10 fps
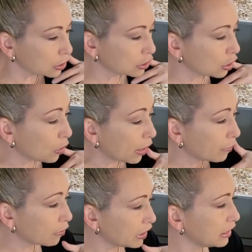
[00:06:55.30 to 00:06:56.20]
So I
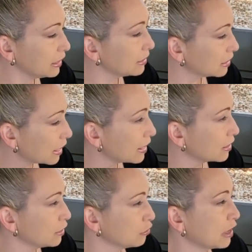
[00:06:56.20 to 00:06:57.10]
really like
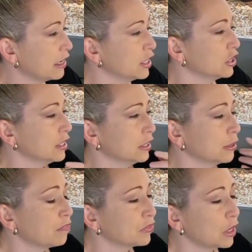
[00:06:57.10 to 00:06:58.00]
these
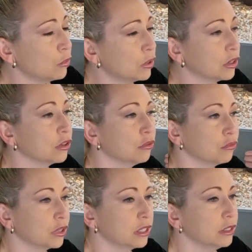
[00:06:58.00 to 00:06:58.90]
radishes. They work
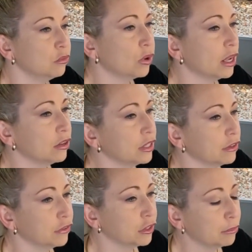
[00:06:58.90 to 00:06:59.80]
really well
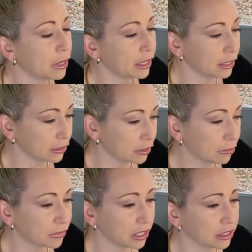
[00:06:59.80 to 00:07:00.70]
if you're making
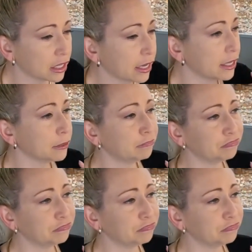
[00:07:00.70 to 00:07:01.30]
something like